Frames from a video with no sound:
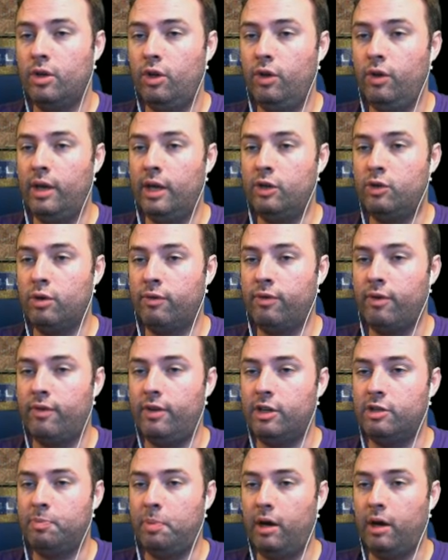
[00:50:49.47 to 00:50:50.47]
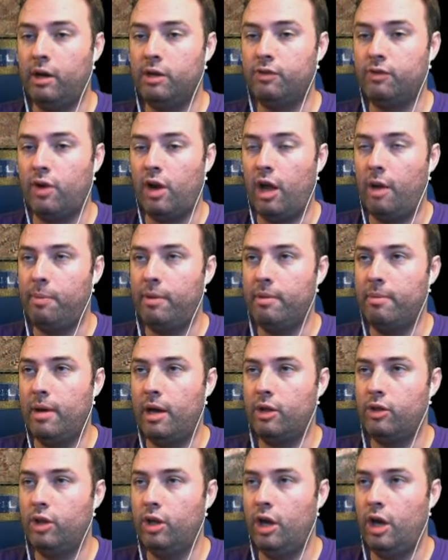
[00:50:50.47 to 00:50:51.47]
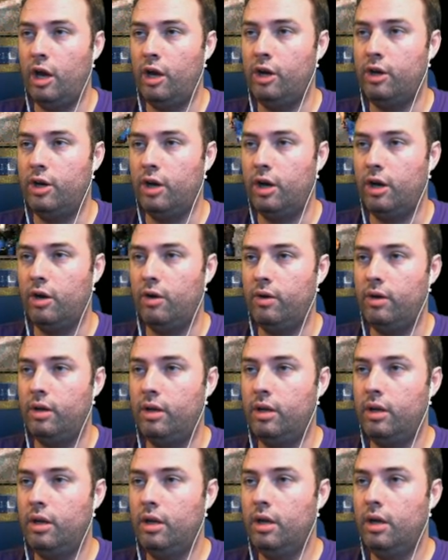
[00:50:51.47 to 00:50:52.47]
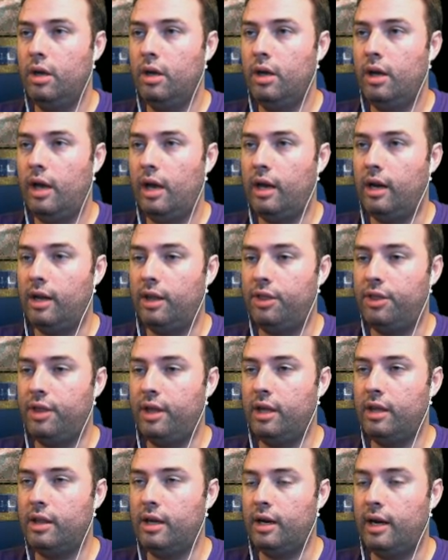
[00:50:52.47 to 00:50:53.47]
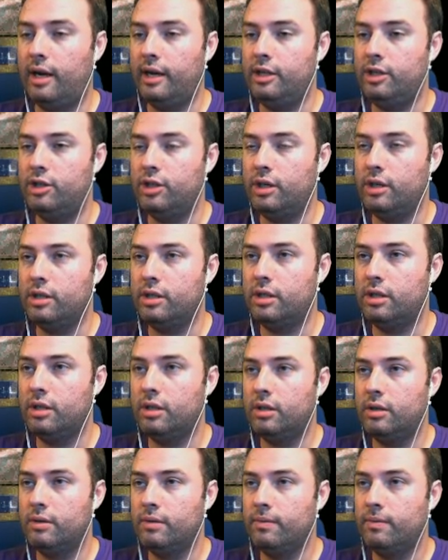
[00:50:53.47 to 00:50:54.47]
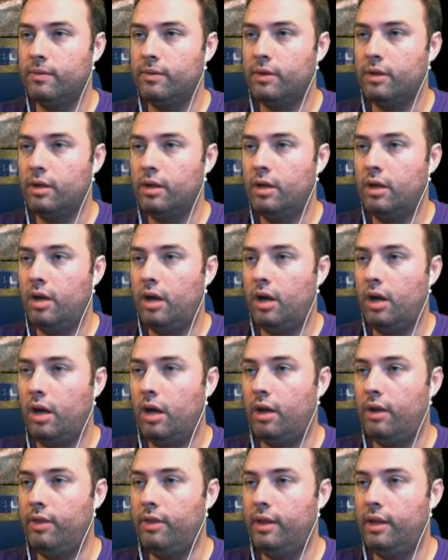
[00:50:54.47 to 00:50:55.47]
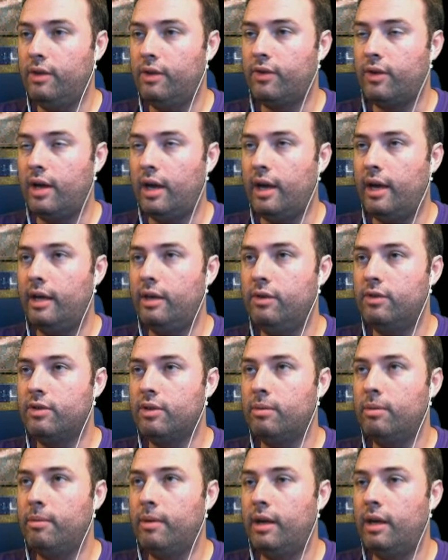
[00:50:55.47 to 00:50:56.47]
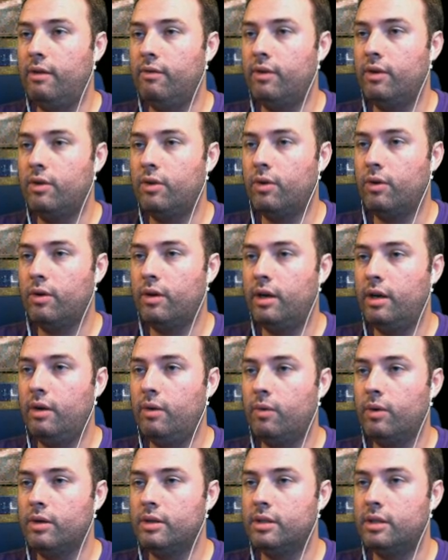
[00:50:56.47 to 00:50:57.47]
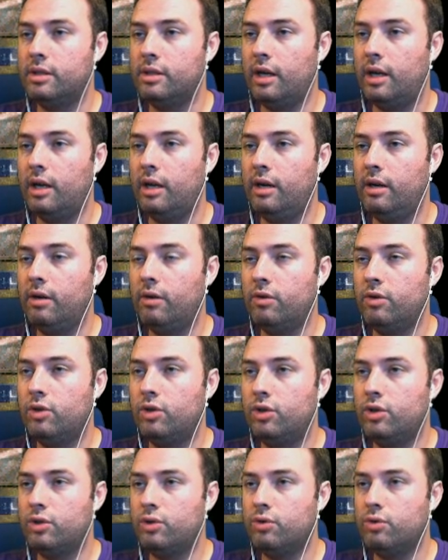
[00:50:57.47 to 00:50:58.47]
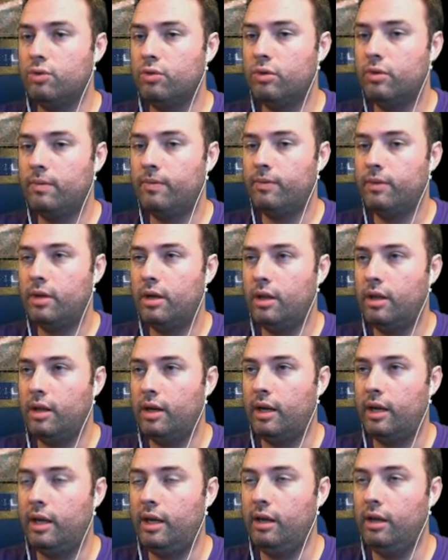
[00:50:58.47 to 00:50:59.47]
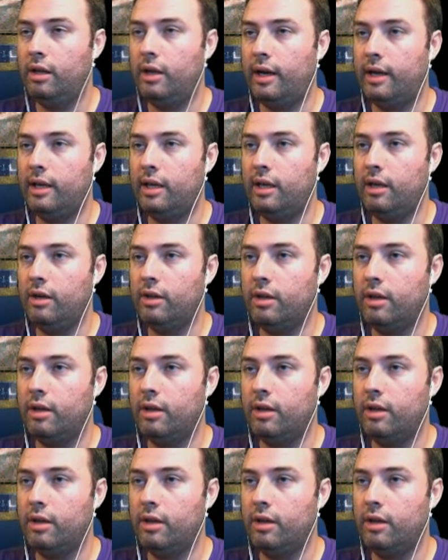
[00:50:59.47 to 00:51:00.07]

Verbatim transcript: You gain two hundred fifty experience for helping make the antidote. And I think that I just, on this guy, use something in my inventory. Where's this antidote? And I heal, I heal